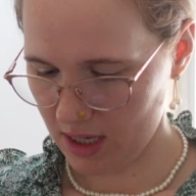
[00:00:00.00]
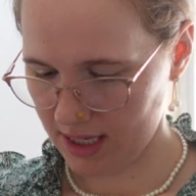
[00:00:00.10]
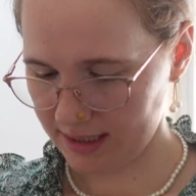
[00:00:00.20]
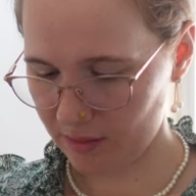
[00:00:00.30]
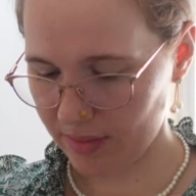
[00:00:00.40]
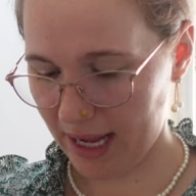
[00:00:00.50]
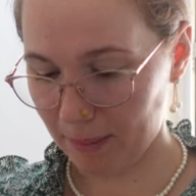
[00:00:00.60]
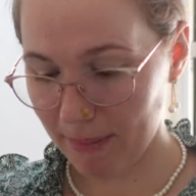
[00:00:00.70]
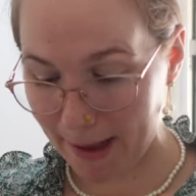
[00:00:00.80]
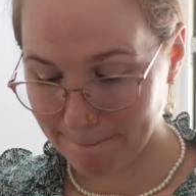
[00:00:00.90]
add some black
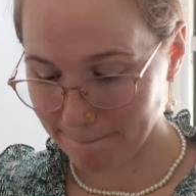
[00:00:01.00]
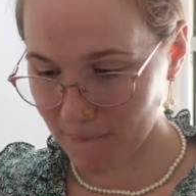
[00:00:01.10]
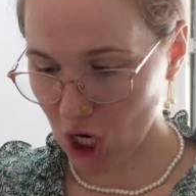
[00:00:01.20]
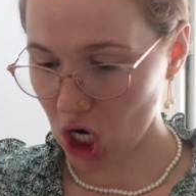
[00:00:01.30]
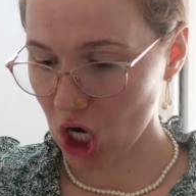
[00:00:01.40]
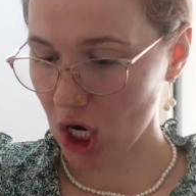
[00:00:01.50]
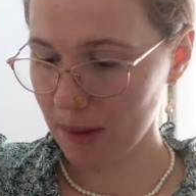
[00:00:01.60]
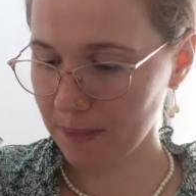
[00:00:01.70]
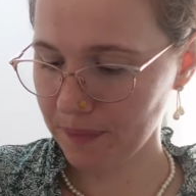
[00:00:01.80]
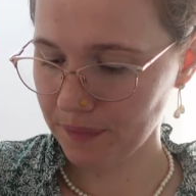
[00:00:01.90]

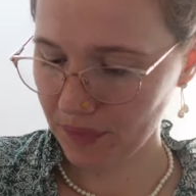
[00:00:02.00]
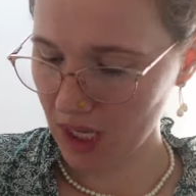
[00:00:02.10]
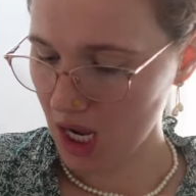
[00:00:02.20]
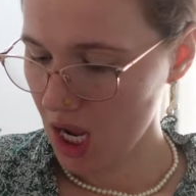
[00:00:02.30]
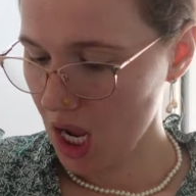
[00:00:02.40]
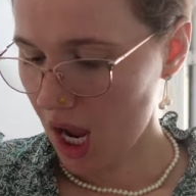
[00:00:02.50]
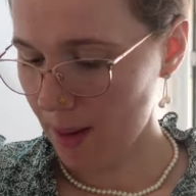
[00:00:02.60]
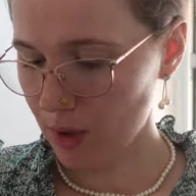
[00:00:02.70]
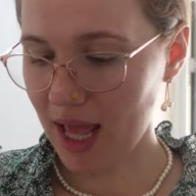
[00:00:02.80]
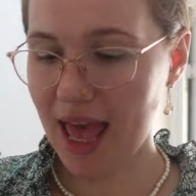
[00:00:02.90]
pepper.
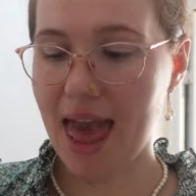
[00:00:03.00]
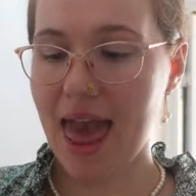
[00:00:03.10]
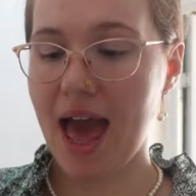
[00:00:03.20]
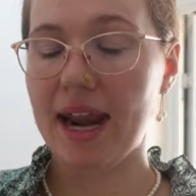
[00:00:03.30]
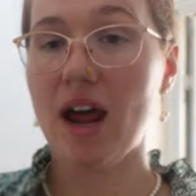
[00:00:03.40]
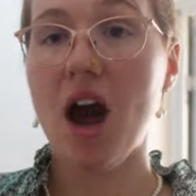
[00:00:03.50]
I'm going to add